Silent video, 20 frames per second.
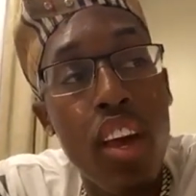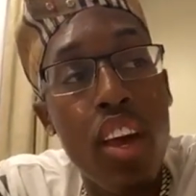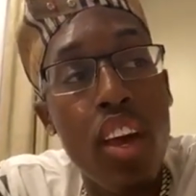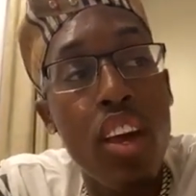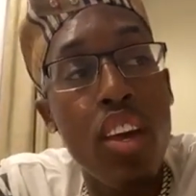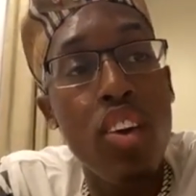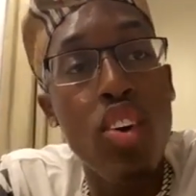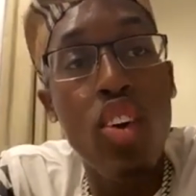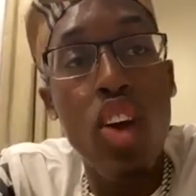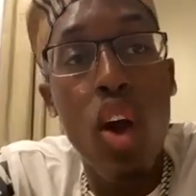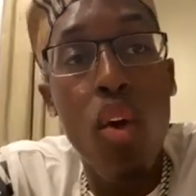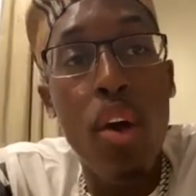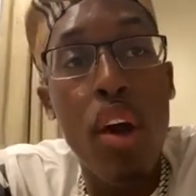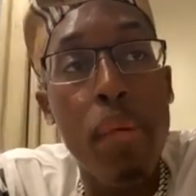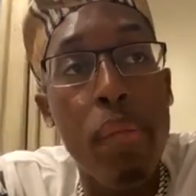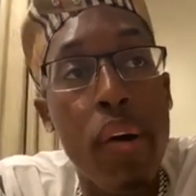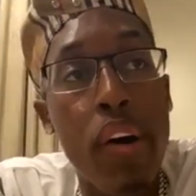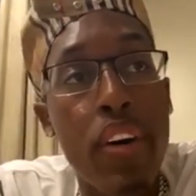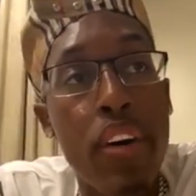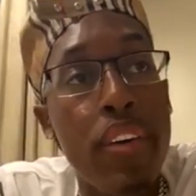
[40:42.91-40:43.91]
you know what,
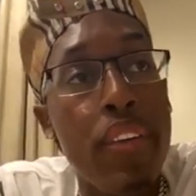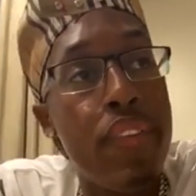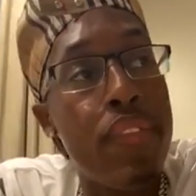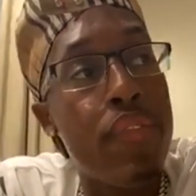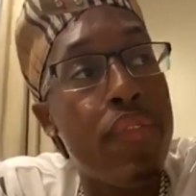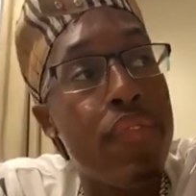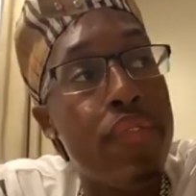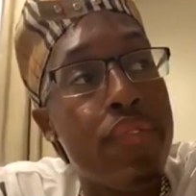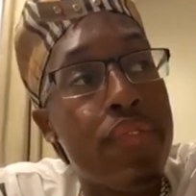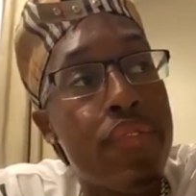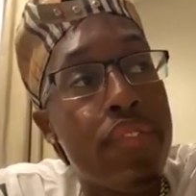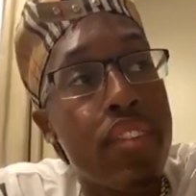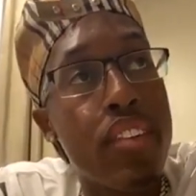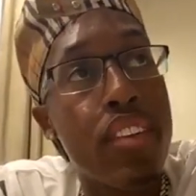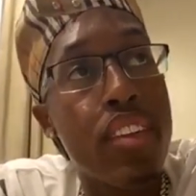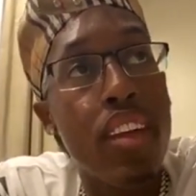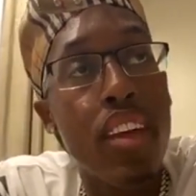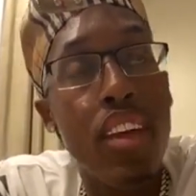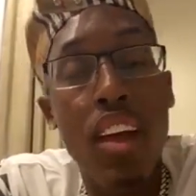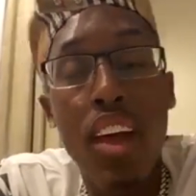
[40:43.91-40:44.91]
Mom?
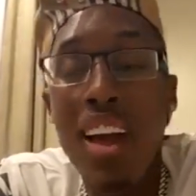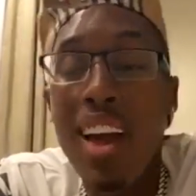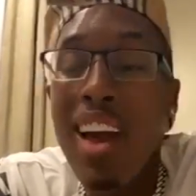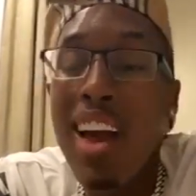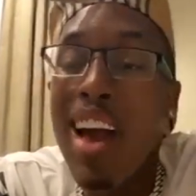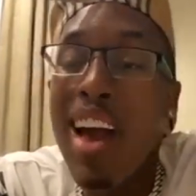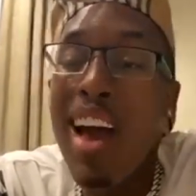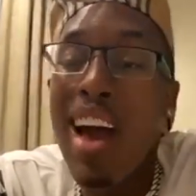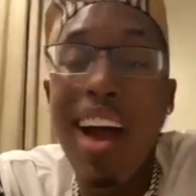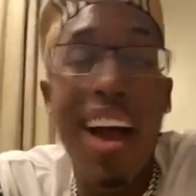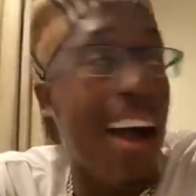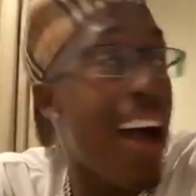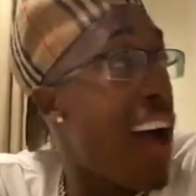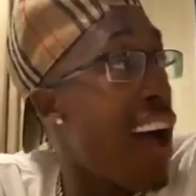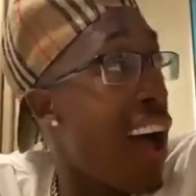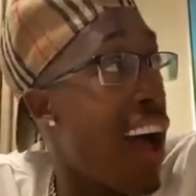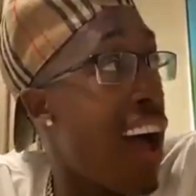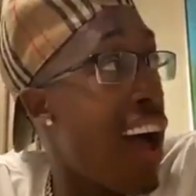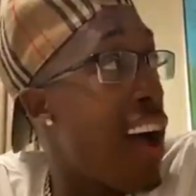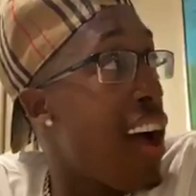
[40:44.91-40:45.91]
How many
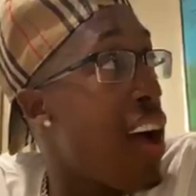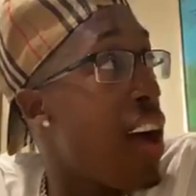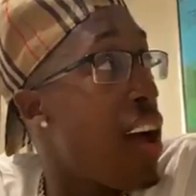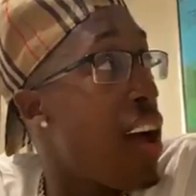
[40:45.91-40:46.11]
shots?